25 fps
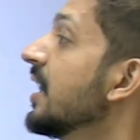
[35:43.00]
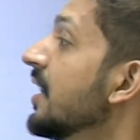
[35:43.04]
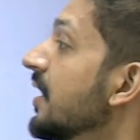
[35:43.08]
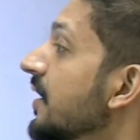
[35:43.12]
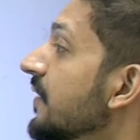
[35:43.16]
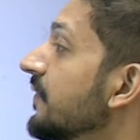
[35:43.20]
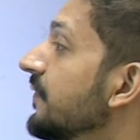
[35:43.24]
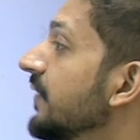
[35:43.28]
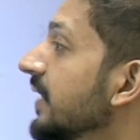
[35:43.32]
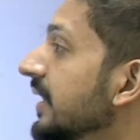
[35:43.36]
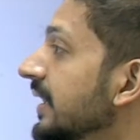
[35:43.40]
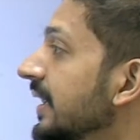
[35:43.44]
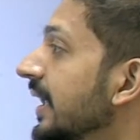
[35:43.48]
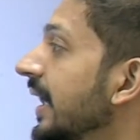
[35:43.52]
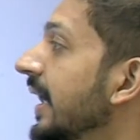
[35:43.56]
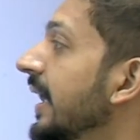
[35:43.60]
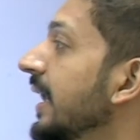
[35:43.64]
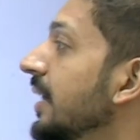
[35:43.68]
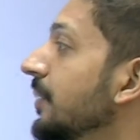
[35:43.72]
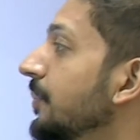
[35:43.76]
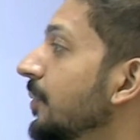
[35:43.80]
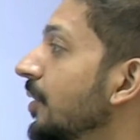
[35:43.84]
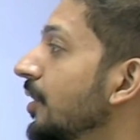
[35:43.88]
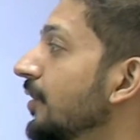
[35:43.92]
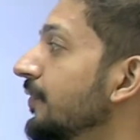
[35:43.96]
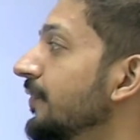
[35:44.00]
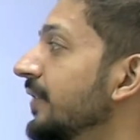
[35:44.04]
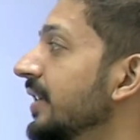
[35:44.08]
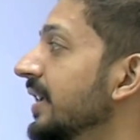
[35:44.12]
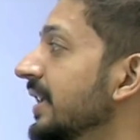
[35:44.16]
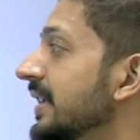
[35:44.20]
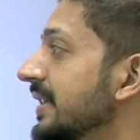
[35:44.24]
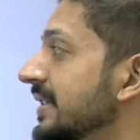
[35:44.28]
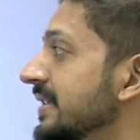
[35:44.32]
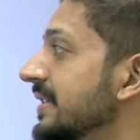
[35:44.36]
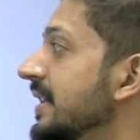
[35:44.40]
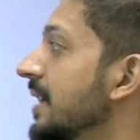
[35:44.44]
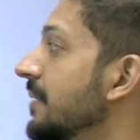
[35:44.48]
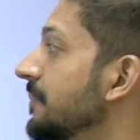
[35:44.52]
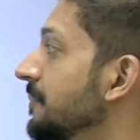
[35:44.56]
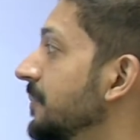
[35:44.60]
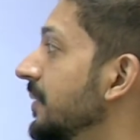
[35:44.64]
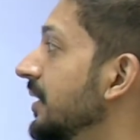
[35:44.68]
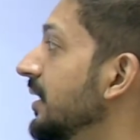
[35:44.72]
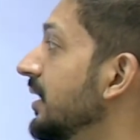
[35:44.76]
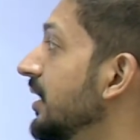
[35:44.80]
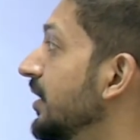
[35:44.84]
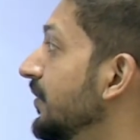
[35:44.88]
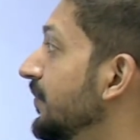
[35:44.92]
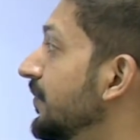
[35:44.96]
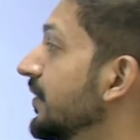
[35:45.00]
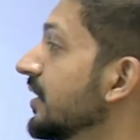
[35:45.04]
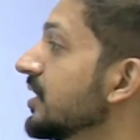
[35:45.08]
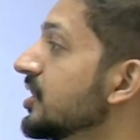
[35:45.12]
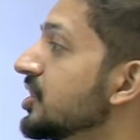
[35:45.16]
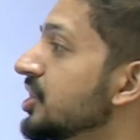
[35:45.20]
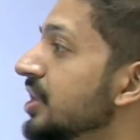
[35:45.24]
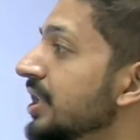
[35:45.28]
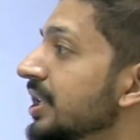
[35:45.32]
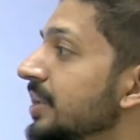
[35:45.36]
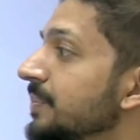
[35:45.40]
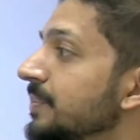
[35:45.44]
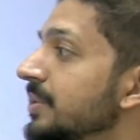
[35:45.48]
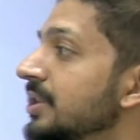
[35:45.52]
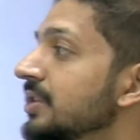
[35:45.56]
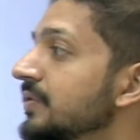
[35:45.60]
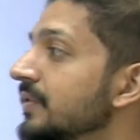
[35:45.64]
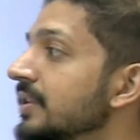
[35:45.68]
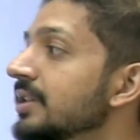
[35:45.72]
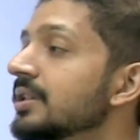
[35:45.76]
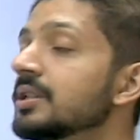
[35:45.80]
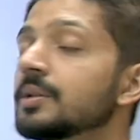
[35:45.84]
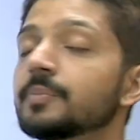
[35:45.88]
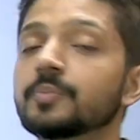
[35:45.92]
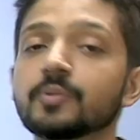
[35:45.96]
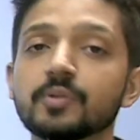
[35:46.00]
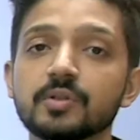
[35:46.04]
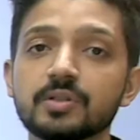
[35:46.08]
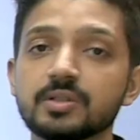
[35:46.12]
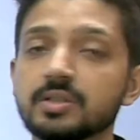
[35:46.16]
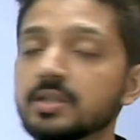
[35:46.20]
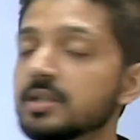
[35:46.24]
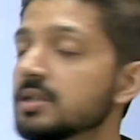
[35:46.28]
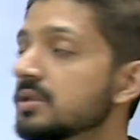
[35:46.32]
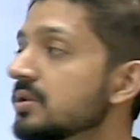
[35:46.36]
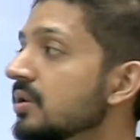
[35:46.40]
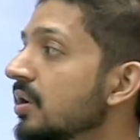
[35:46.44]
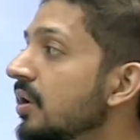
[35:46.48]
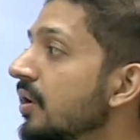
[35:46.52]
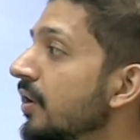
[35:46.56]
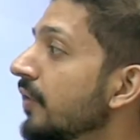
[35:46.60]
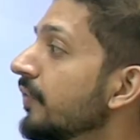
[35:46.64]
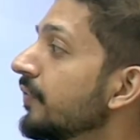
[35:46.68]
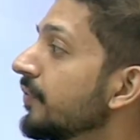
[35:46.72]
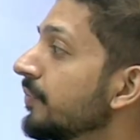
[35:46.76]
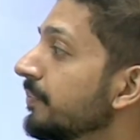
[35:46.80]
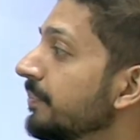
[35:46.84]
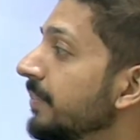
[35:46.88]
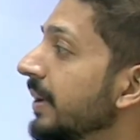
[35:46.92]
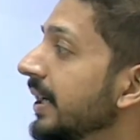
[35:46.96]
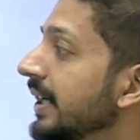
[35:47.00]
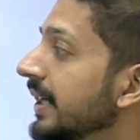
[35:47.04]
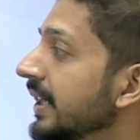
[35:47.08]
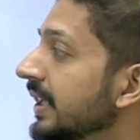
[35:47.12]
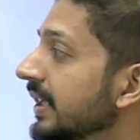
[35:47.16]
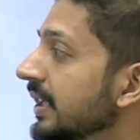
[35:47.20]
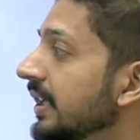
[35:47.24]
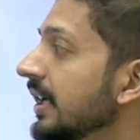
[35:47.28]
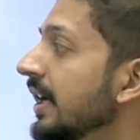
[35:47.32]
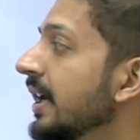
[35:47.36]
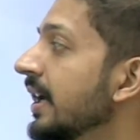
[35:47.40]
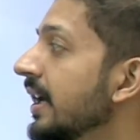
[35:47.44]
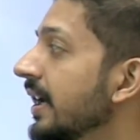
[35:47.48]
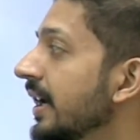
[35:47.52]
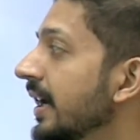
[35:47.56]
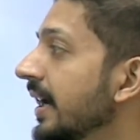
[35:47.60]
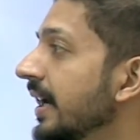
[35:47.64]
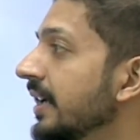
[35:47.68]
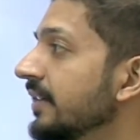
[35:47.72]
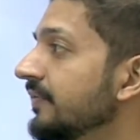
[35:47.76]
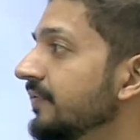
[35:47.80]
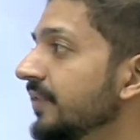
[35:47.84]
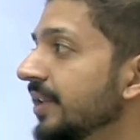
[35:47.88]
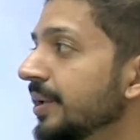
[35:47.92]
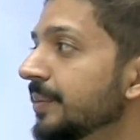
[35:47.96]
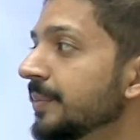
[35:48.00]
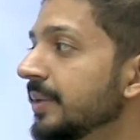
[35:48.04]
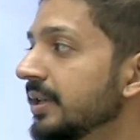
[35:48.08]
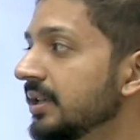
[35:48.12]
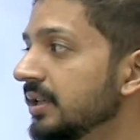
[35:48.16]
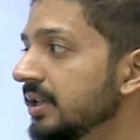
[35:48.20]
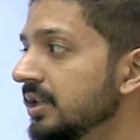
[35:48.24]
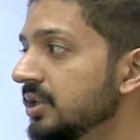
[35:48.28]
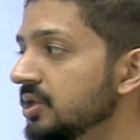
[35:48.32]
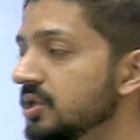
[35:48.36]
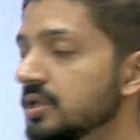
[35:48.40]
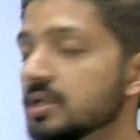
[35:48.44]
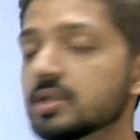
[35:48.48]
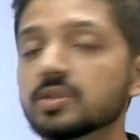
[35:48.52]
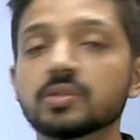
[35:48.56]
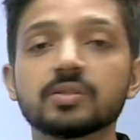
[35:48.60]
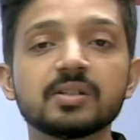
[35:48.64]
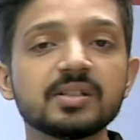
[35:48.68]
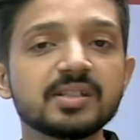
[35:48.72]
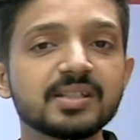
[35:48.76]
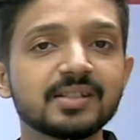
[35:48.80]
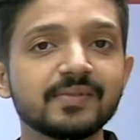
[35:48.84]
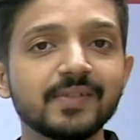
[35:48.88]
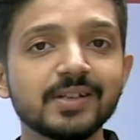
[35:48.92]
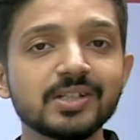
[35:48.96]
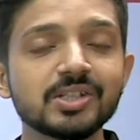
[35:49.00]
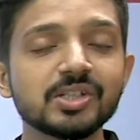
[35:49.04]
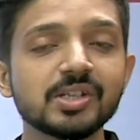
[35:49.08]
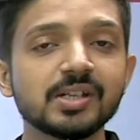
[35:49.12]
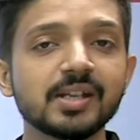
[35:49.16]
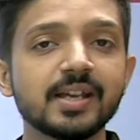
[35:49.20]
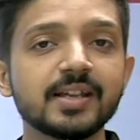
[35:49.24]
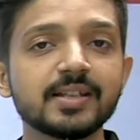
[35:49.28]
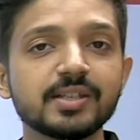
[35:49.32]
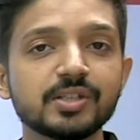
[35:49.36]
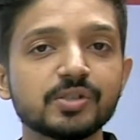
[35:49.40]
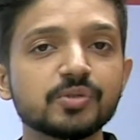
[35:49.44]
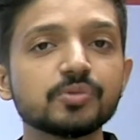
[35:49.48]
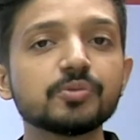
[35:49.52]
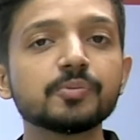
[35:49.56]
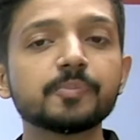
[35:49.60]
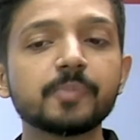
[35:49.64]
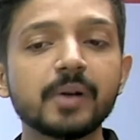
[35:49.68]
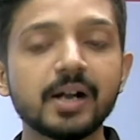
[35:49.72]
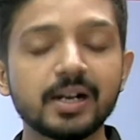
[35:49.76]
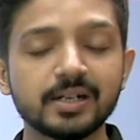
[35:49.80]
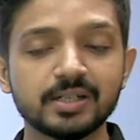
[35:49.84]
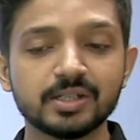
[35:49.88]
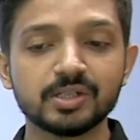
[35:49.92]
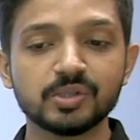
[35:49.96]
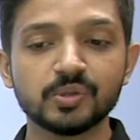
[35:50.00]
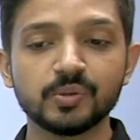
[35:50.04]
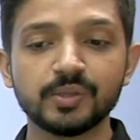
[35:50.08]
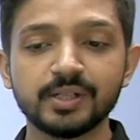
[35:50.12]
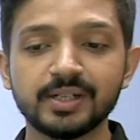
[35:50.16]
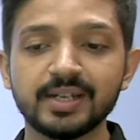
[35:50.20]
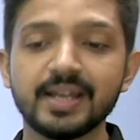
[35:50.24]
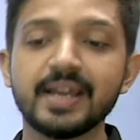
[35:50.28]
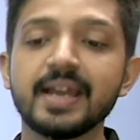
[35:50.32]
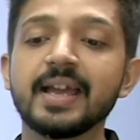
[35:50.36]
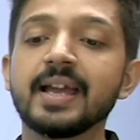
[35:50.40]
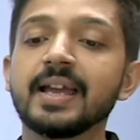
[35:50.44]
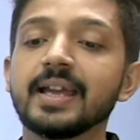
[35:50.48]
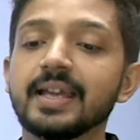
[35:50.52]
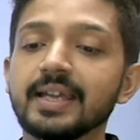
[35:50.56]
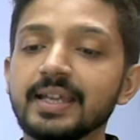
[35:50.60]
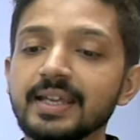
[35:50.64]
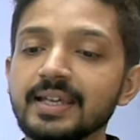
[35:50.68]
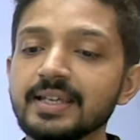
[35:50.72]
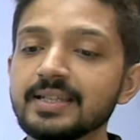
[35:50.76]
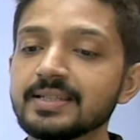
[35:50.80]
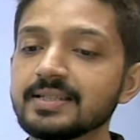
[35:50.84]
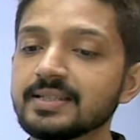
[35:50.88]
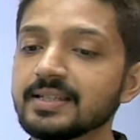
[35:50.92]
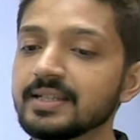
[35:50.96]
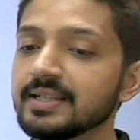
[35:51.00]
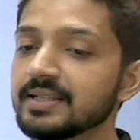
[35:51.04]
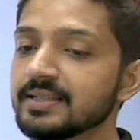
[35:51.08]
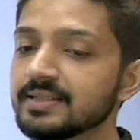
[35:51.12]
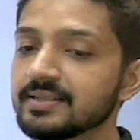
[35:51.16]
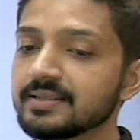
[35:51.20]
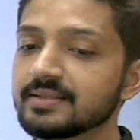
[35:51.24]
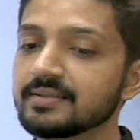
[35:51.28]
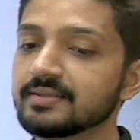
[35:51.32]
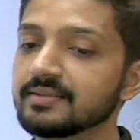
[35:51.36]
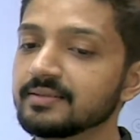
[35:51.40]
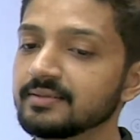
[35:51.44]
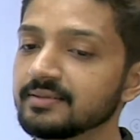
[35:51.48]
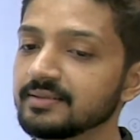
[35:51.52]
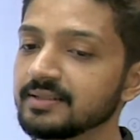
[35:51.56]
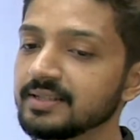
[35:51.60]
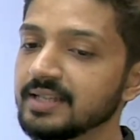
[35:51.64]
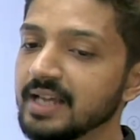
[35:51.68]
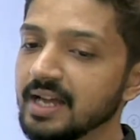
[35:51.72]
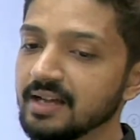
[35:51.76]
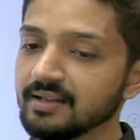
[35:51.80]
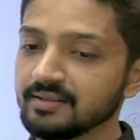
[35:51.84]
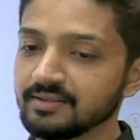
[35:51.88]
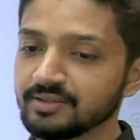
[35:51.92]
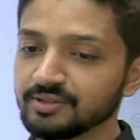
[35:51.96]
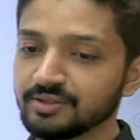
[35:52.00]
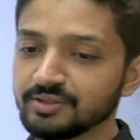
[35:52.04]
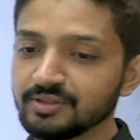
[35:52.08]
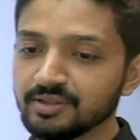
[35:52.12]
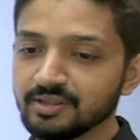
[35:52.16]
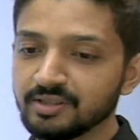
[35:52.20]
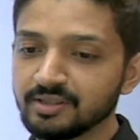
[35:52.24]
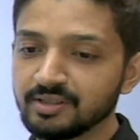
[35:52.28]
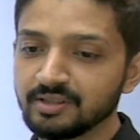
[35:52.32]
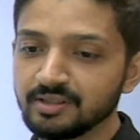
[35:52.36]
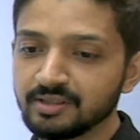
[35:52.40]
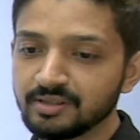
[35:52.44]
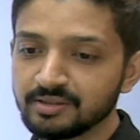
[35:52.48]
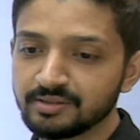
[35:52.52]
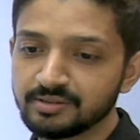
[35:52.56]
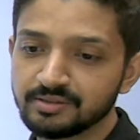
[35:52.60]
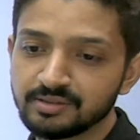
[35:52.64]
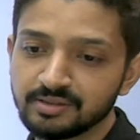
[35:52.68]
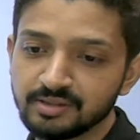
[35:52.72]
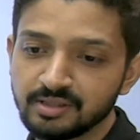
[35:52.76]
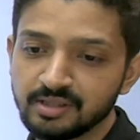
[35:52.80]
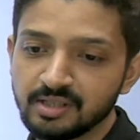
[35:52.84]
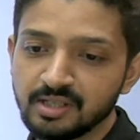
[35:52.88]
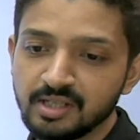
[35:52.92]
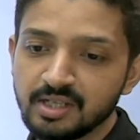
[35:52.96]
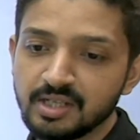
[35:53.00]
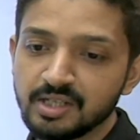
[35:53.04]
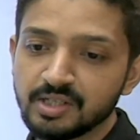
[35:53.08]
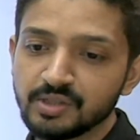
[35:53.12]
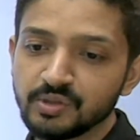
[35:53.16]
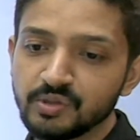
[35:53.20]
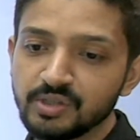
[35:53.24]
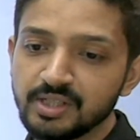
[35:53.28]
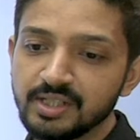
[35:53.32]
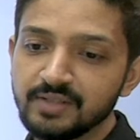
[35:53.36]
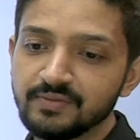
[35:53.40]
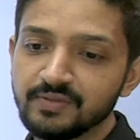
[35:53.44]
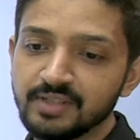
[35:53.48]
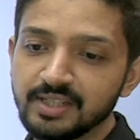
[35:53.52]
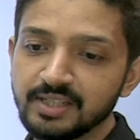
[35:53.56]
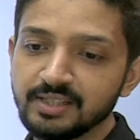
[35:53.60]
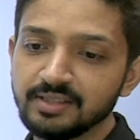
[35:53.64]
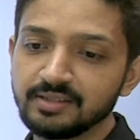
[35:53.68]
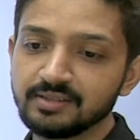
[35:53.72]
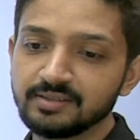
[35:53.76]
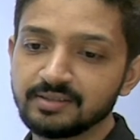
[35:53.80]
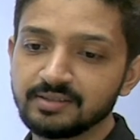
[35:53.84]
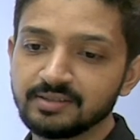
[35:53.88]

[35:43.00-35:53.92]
with help of an example, differentiate between the process of budding and fragmentation. So this question has two parts to it. A says, good evening